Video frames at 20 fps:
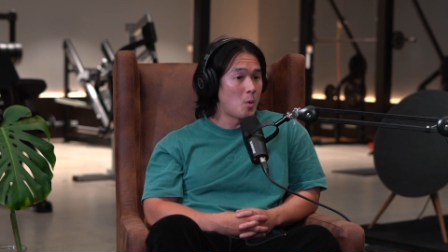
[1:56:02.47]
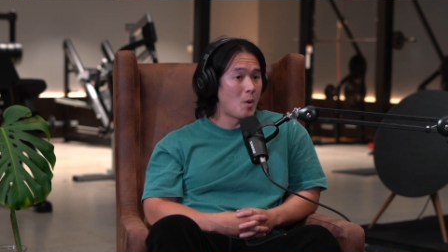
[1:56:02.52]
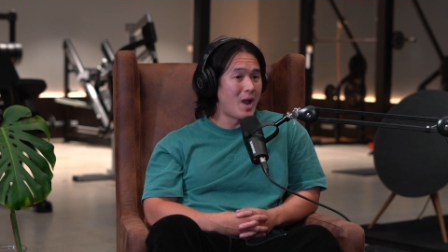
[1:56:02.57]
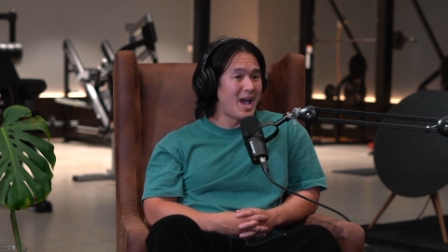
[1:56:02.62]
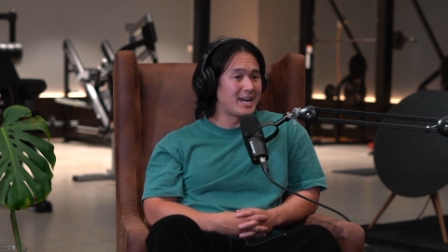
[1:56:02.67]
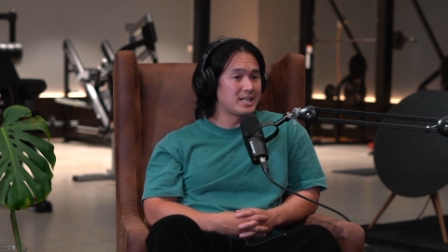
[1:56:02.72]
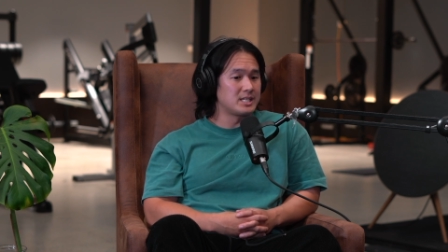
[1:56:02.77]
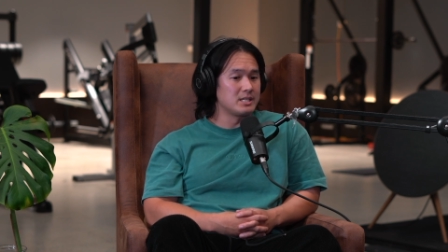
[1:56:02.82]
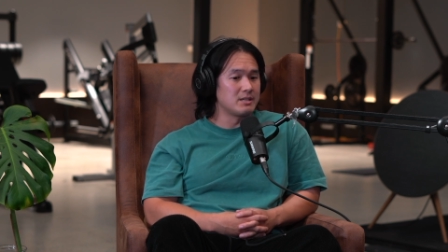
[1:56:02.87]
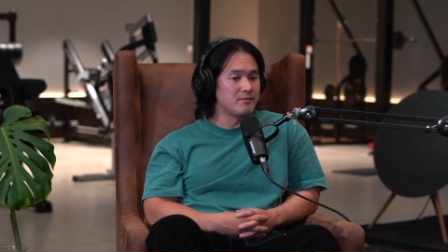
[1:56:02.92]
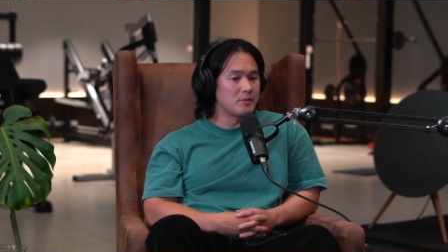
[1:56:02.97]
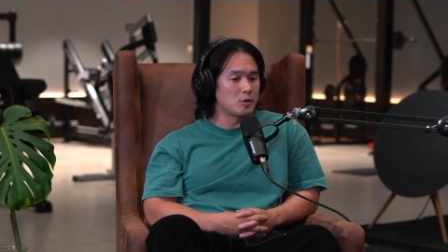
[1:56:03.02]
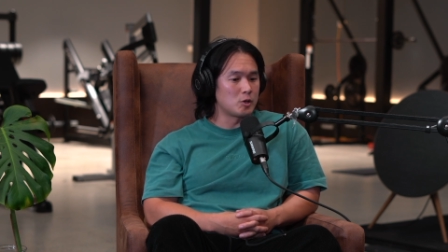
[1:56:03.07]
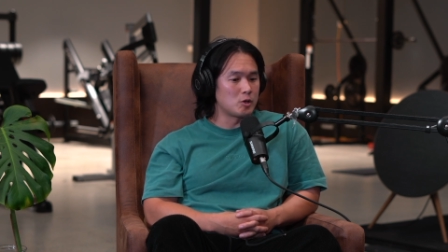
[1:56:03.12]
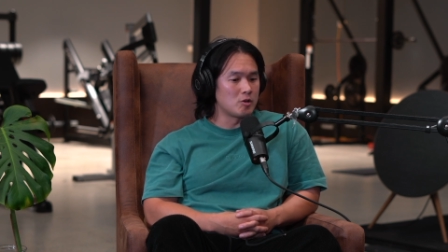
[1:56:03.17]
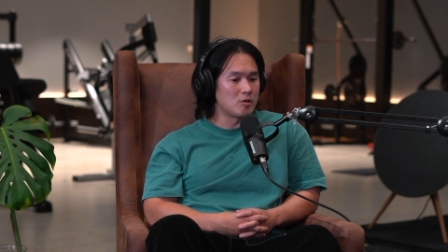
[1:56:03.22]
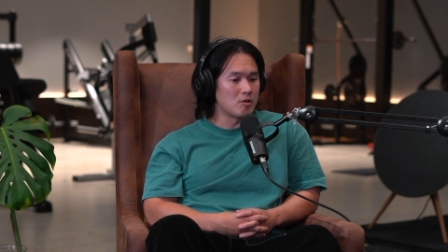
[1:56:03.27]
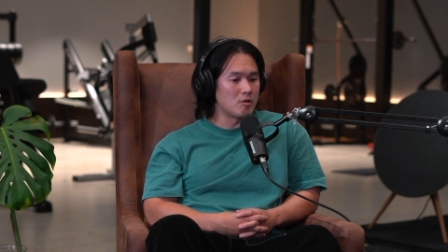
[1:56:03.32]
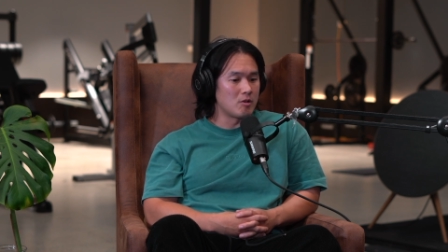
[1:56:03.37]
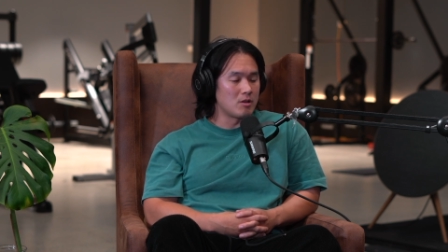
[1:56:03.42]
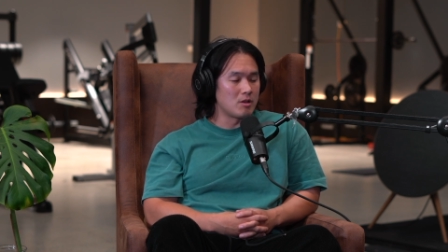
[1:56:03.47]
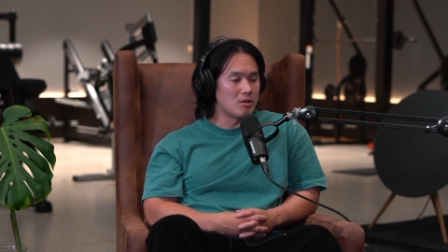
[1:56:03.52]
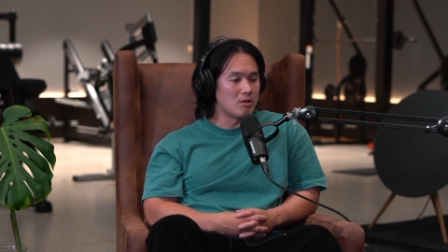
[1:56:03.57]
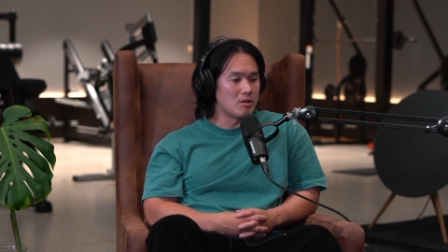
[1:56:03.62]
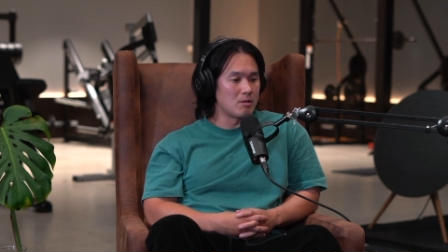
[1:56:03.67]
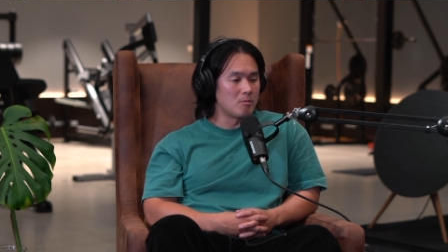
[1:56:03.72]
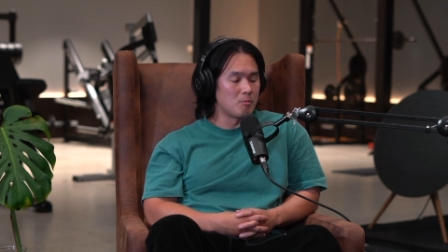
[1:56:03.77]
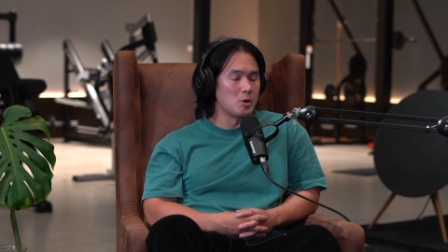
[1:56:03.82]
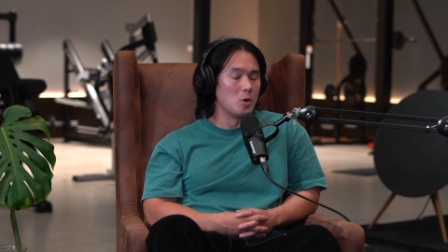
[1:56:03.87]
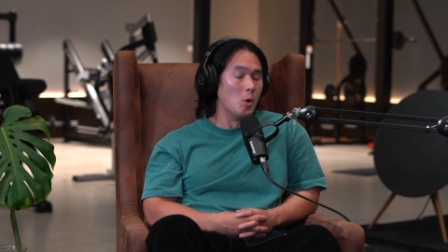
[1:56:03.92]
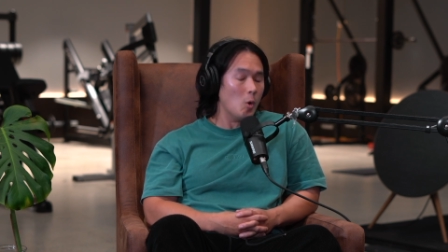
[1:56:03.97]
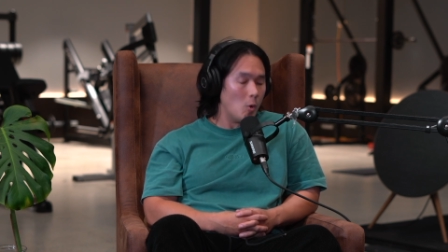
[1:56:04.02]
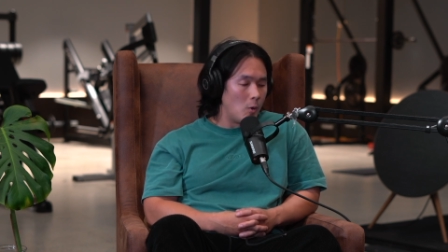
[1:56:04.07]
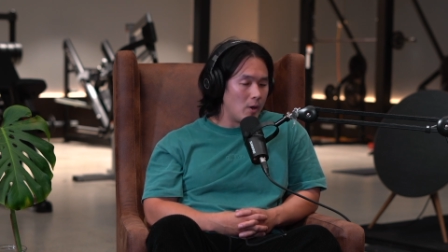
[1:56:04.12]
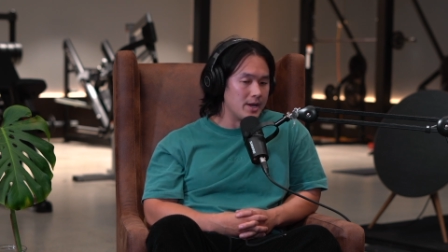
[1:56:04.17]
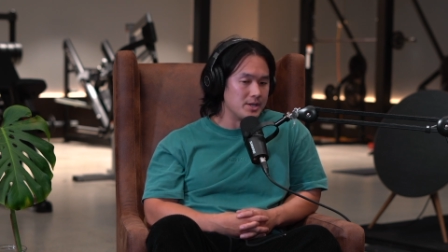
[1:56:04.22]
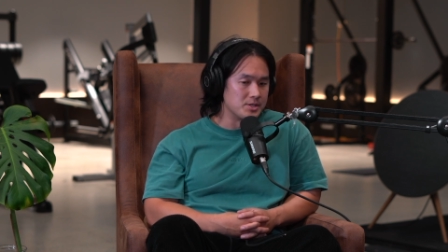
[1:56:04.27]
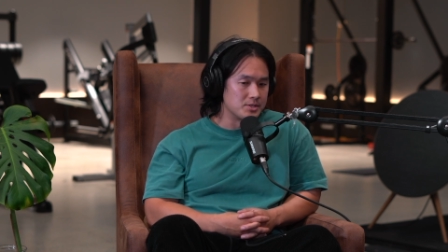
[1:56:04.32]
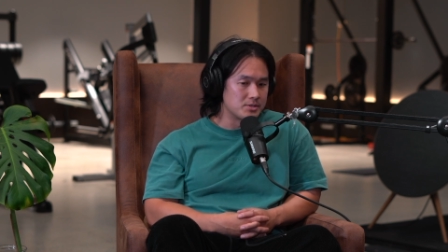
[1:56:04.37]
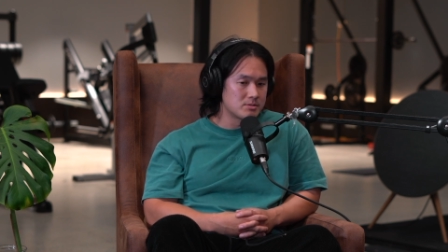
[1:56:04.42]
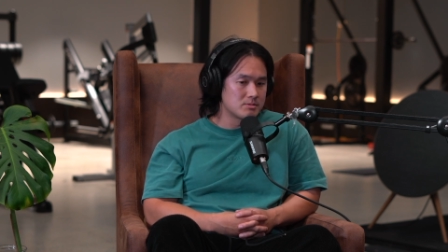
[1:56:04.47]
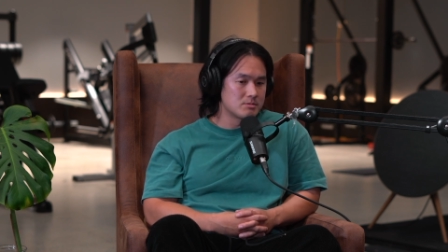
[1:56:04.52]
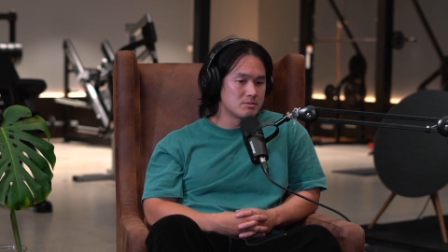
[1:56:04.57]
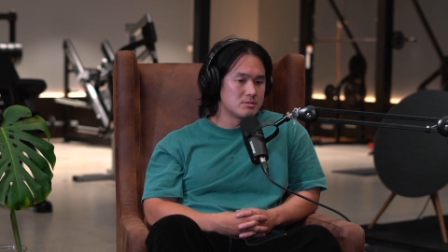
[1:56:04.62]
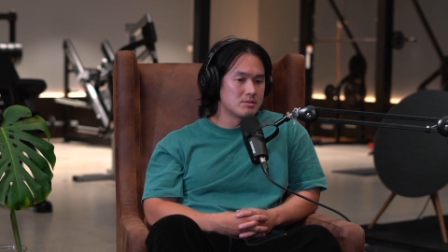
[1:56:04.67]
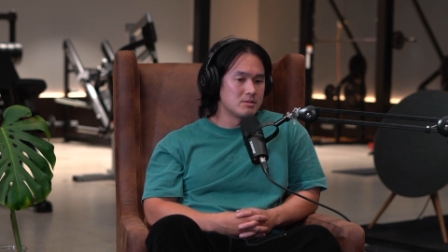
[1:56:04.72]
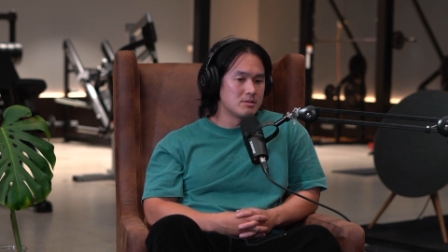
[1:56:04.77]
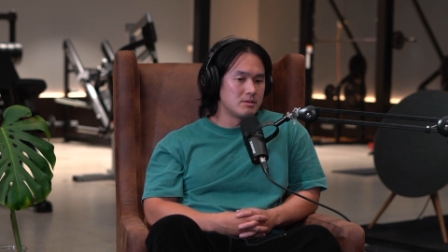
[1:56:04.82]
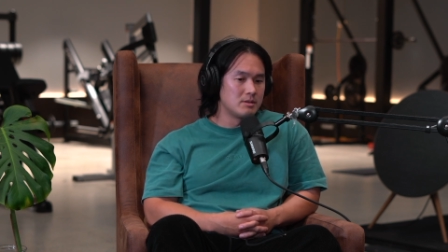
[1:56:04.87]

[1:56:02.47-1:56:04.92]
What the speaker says: We're acting we always,